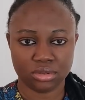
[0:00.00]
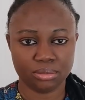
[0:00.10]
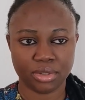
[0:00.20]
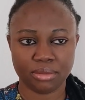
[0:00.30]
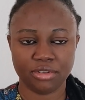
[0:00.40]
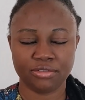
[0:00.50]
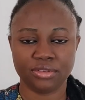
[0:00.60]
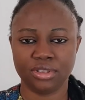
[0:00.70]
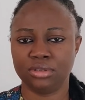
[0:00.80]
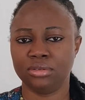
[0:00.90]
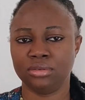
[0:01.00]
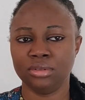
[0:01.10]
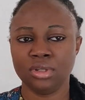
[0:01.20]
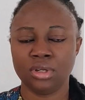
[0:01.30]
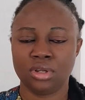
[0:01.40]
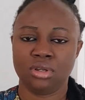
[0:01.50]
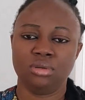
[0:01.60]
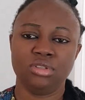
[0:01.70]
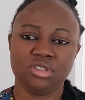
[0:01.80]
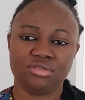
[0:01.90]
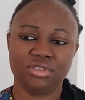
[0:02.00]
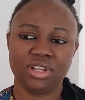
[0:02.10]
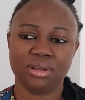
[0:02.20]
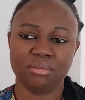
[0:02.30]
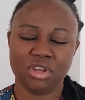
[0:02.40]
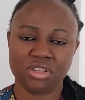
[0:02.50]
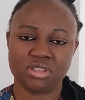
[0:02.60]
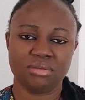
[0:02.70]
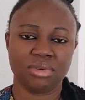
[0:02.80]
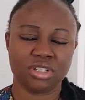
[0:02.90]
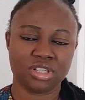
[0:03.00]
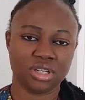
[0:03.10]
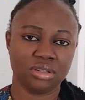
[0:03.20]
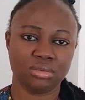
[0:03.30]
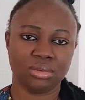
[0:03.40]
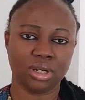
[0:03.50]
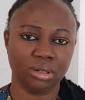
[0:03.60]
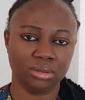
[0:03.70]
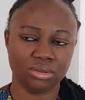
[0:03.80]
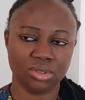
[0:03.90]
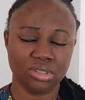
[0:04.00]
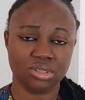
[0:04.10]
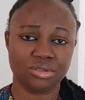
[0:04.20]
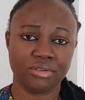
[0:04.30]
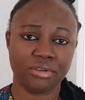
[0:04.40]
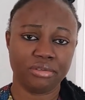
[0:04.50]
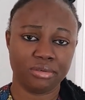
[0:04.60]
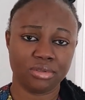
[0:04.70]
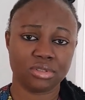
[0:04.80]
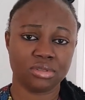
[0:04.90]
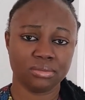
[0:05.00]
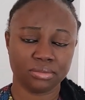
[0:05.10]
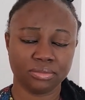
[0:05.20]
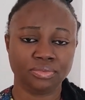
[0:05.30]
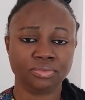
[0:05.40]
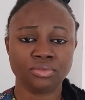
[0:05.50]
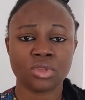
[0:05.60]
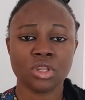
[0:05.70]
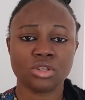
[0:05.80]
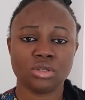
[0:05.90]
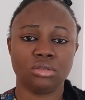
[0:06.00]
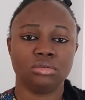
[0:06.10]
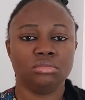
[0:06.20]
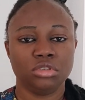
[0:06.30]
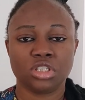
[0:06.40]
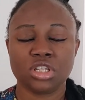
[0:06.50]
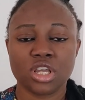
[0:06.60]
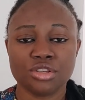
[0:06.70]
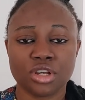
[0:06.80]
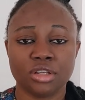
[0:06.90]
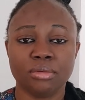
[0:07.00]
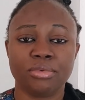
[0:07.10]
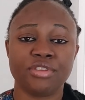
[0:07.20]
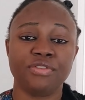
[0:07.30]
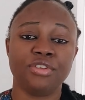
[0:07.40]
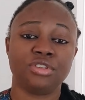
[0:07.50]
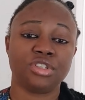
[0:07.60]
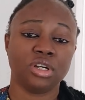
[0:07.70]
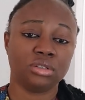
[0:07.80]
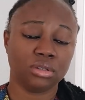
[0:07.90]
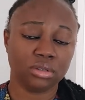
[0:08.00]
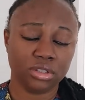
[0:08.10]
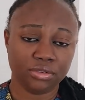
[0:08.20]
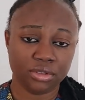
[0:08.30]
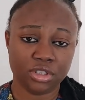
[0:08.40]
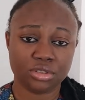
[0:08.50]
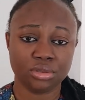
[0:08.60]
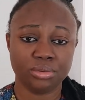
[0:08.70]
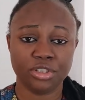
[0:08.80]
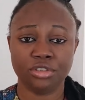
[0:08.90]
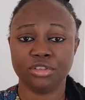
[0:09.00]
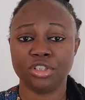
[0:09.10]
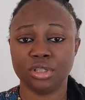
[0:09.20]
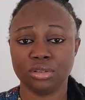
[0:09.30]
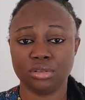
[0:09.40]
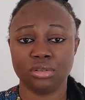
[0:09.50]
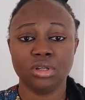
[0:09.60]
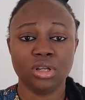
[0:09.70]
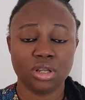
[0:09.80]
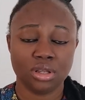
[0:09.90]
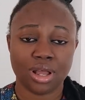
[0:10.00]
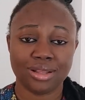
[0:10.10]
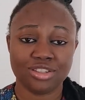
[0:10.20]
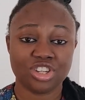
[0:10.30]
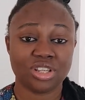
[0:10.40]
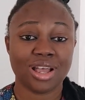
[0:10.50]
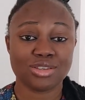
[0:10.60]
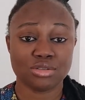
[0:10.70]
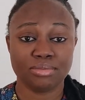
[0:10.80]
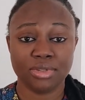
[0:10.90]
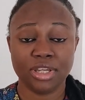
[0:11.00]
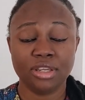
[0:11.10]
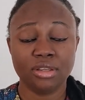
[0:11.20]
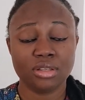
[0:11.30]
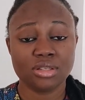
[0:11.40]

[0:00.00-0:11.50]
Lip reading: know, baby food and all, which is really amazing per child. Wow. 23 euros. So just in case you cannot breastfeed your child or if you need to wean your child, and the child has to be